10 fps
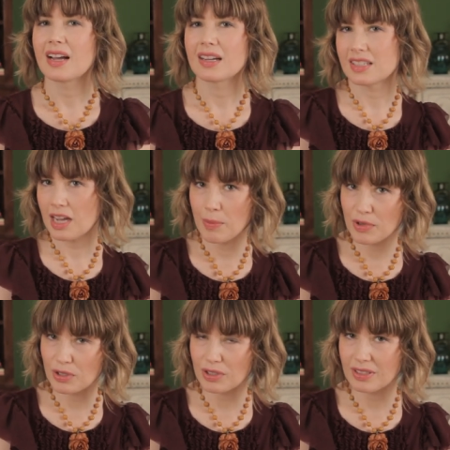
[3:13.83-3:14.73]

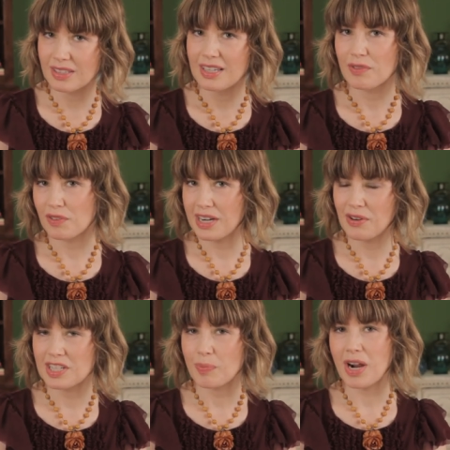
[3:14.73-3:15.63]
autumnal
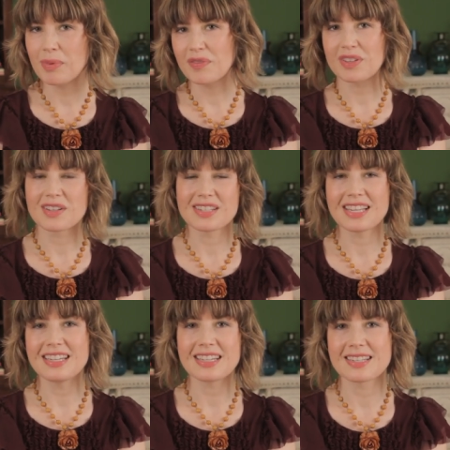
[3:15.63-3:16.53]
fragrance, probably for those
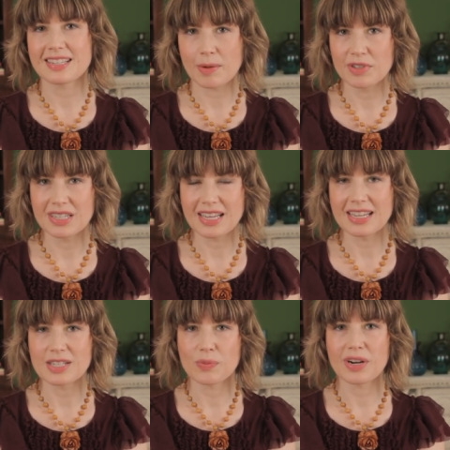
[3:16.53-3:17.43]
Indian summer
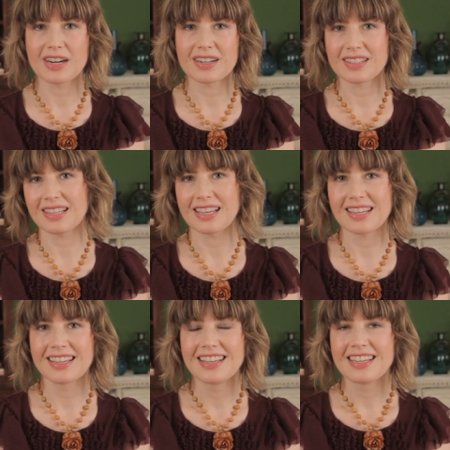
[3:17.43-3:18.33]
days where,
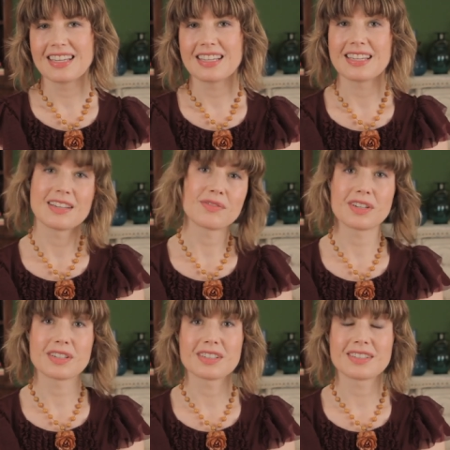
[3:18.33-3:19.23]
like, if
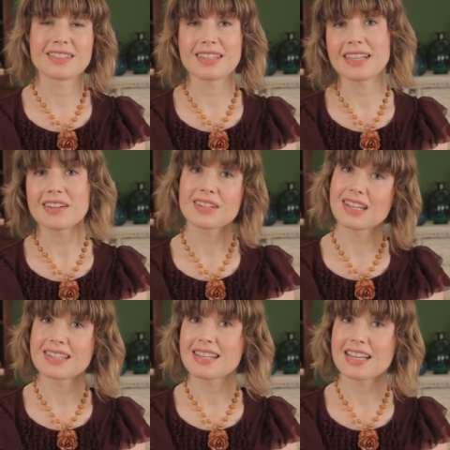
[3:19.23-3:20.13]
you're here in
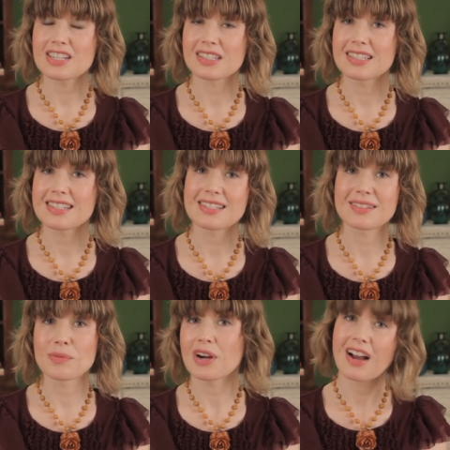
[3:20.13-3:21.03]
Los Angeles
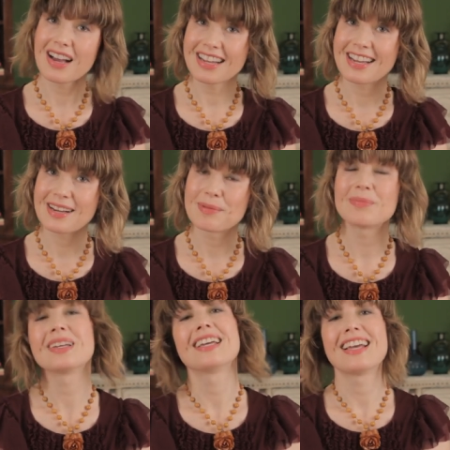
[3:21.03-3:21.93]
where I
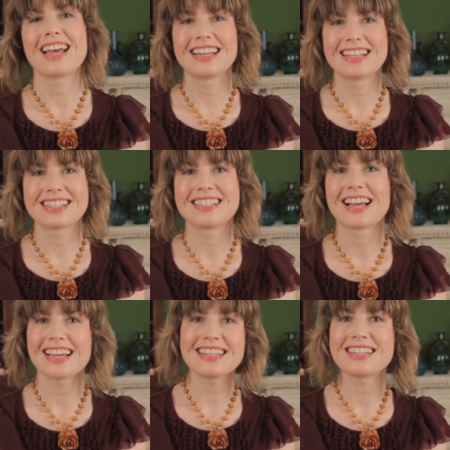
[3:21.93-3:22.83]
am and it's
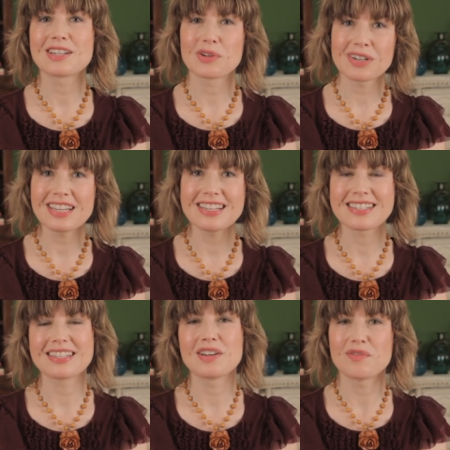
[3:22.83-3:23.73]
90
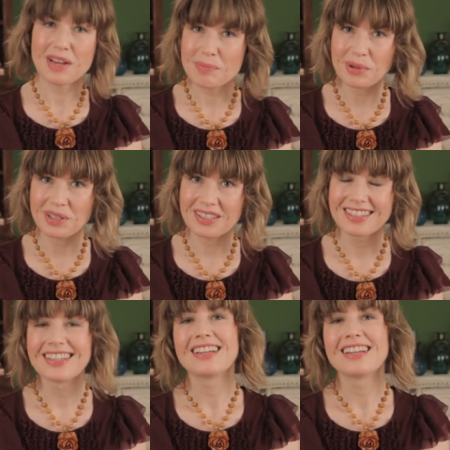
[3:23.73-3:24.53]
degrees in November,